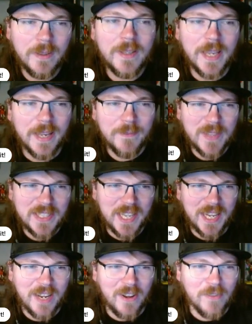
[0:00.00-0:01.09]
Yeah, that's
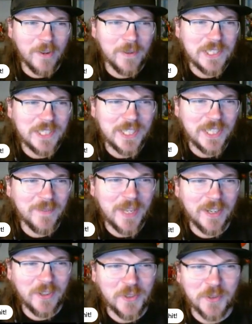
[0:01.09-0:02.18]
kind of how I've always seen it. I'm
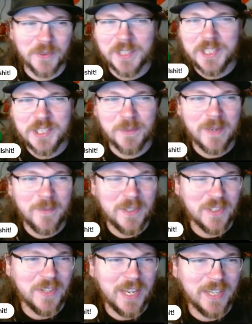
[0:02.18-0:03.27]
not ultra religious, but I'm
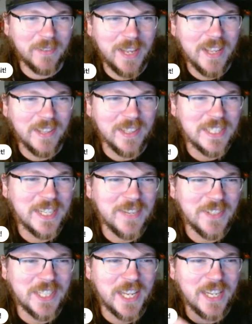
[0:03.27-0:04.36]
also not atheist.
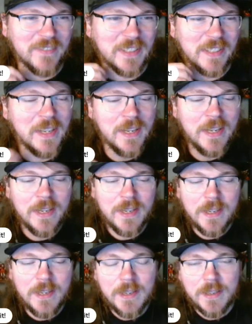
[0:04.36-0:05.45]
I'm just kind of a
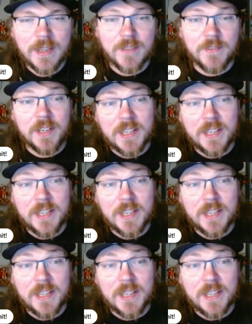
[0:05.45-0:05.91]
if it